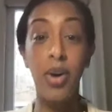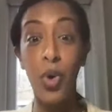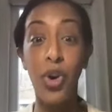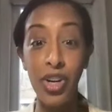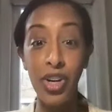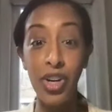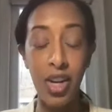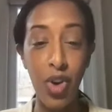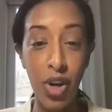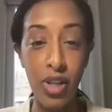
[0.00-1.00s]
that
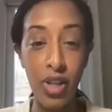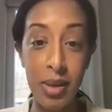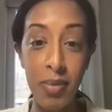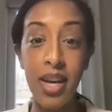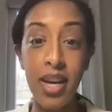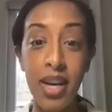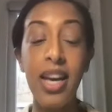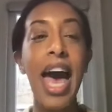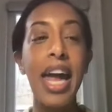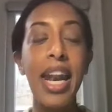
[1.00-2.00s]
you're not
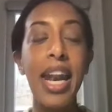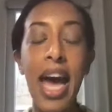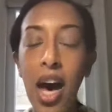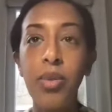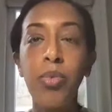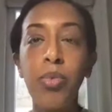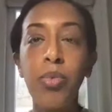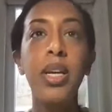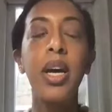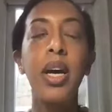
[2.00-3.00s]
sleeping, and how
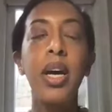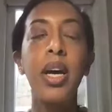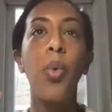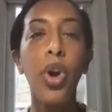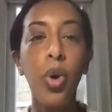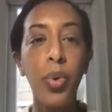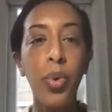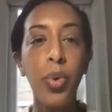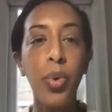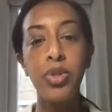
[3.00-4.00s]
to really
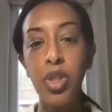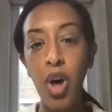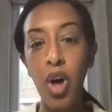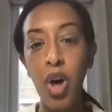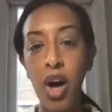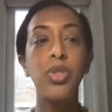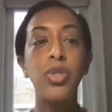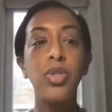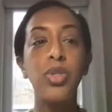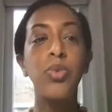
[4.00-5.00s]
work with those
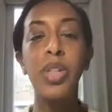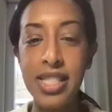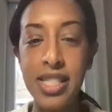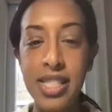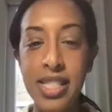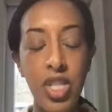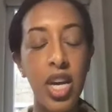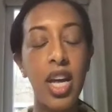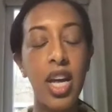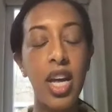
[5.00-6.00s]
thoughts and do
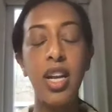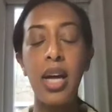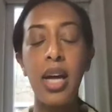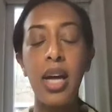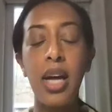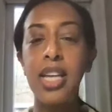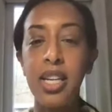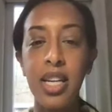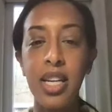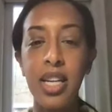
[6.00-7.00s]
relaxation
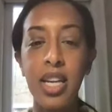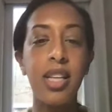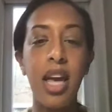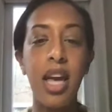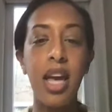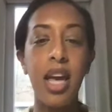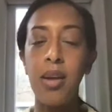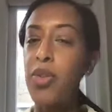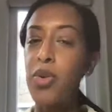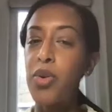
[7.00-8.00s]
techniques
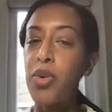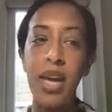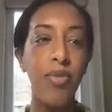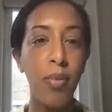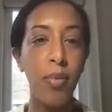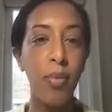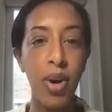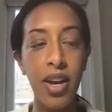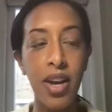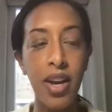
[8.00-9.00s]
and other
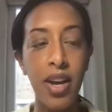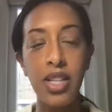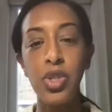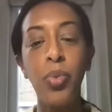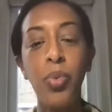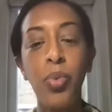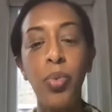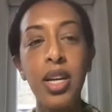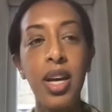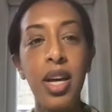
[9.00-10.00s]
behavioral modifications.
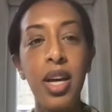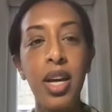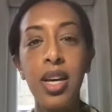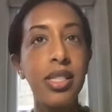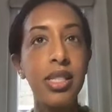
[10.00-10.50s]
So really,